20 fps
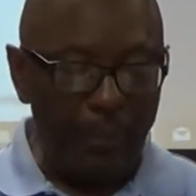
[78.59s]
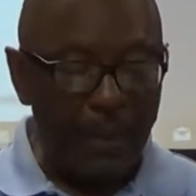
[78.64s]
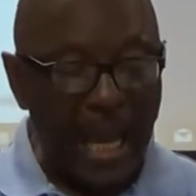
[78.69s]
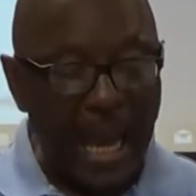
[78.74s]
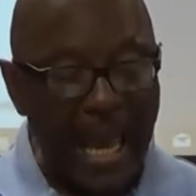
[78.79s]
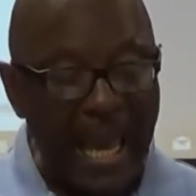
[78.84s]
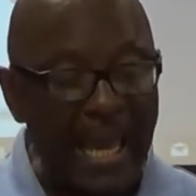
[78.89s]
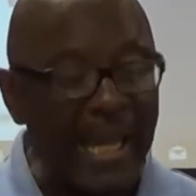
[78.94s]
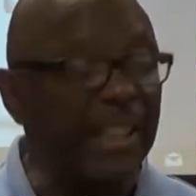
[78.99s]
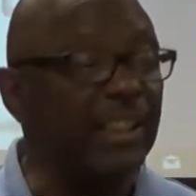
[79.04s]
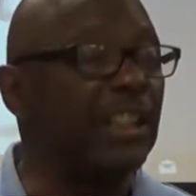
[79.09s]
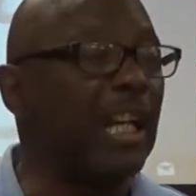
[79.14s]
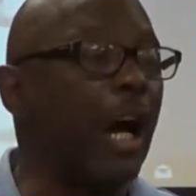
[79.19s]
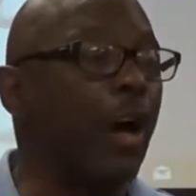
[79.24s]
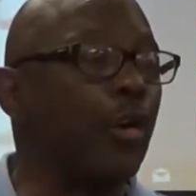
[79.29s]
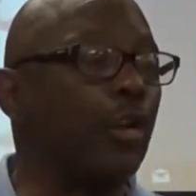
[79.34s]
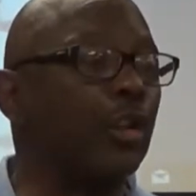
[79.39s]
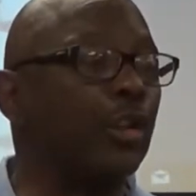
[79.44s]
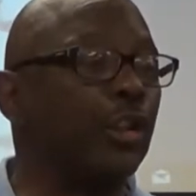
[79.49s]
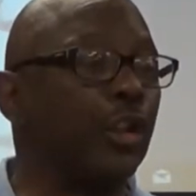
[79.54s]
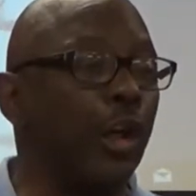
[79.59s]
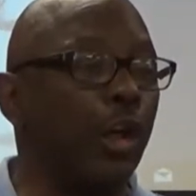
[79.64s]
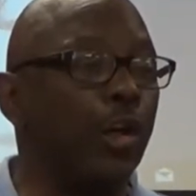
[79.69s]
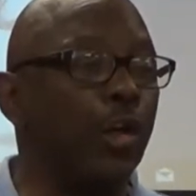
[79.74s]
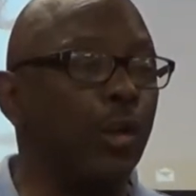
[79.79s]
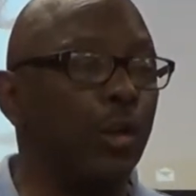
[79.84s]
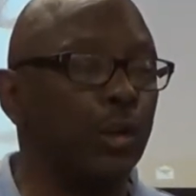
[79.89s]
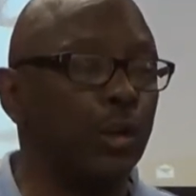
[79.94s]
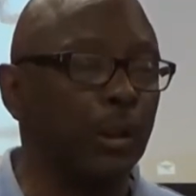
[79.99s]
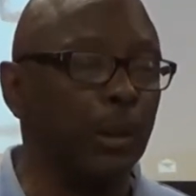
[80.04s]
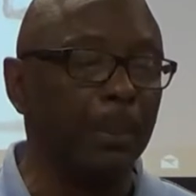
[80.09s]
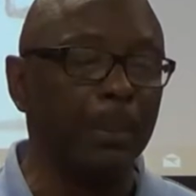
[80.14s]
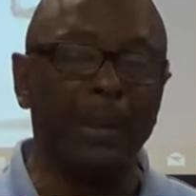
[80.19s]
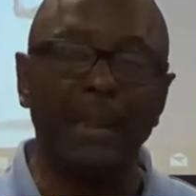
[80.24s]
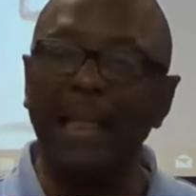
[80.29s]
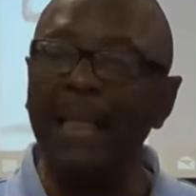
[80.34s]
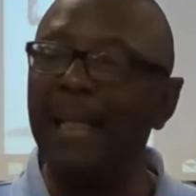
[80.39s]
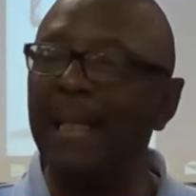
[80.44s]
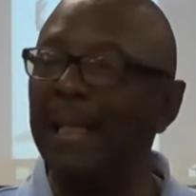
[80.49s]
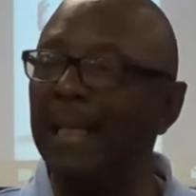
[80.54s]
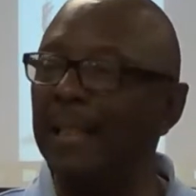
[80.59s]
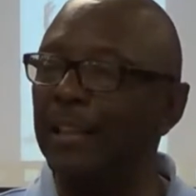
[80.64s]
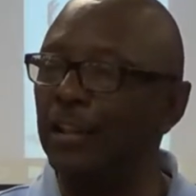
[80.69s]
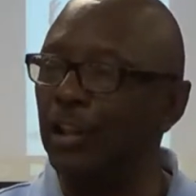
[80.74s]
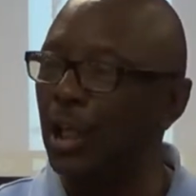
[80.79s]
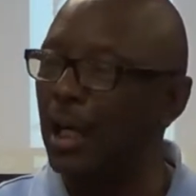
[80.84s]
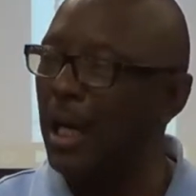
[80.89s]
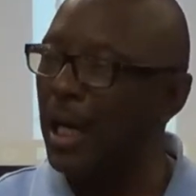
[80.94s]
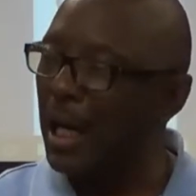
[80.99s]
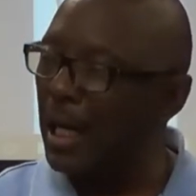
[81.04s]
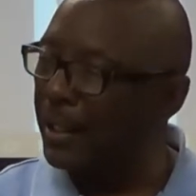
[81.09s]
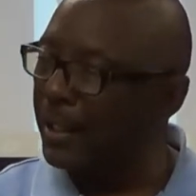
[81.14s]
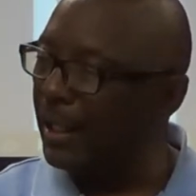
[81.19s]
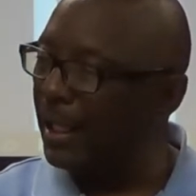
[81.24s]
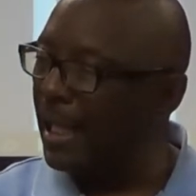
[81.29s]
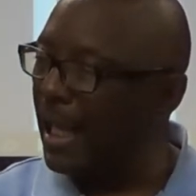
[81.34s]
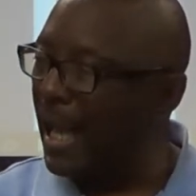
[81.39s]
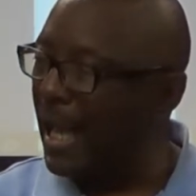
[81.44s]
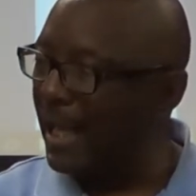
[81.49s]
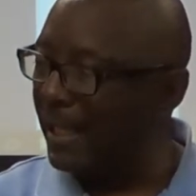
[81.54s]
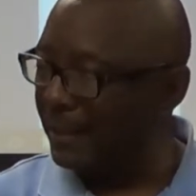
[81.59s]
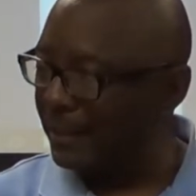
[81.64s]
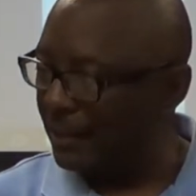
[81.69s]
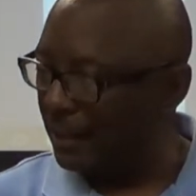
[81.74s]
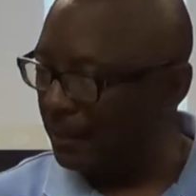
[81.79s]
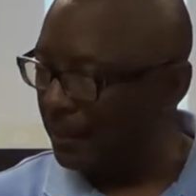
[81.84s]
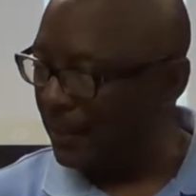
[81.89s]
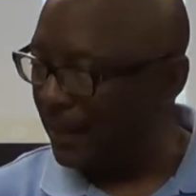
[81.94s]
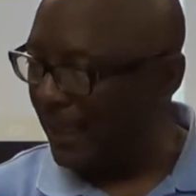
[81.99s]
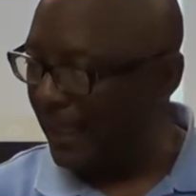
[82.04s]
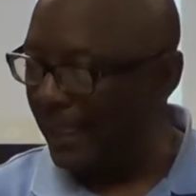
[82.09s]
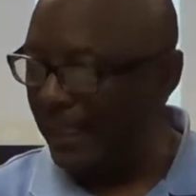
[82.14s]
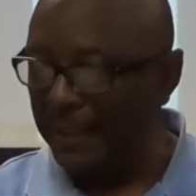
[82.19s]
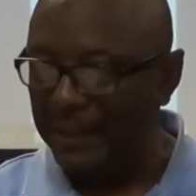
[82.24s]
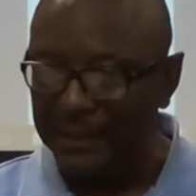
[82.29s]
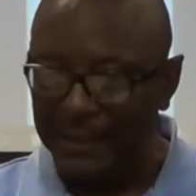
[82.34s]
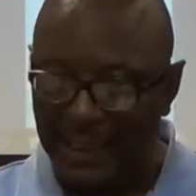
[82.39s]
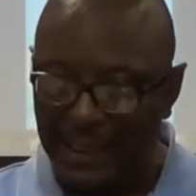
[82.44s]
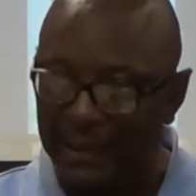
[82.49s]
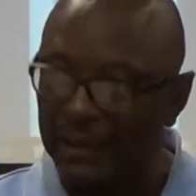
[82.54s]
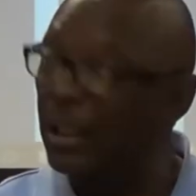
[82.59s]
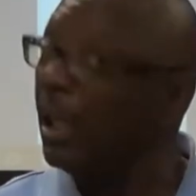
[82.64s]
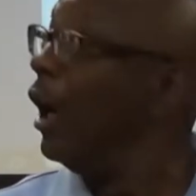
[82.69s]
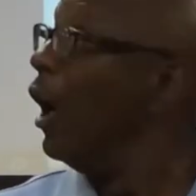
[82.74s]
I had y'all to circle some things or underline some things that